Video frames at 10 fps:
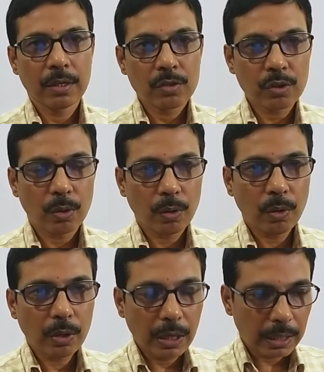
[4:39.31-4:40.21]

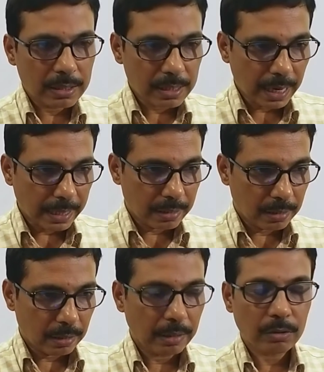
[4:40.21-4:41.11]
So he inside
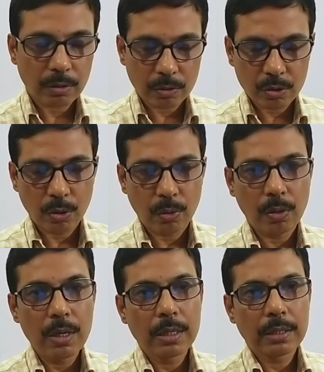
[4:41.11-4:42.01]
is
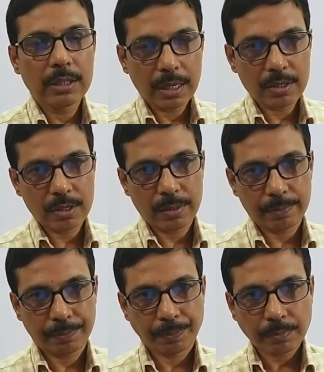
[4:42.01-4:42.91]
also just
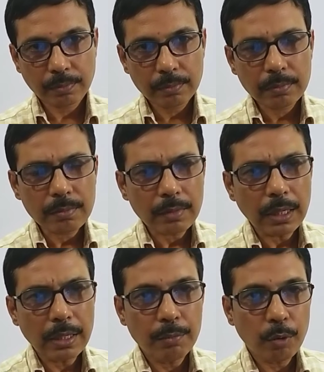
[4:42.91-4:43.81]

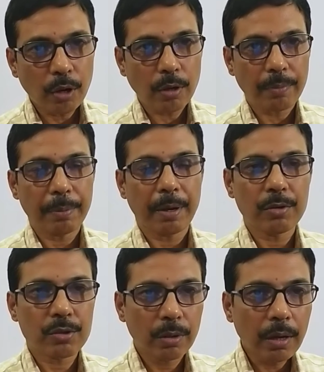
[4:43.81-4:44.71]
in front of a
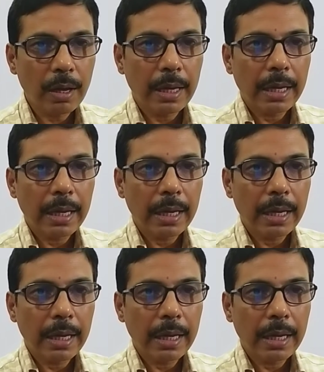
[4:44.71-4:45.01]
mouse hole.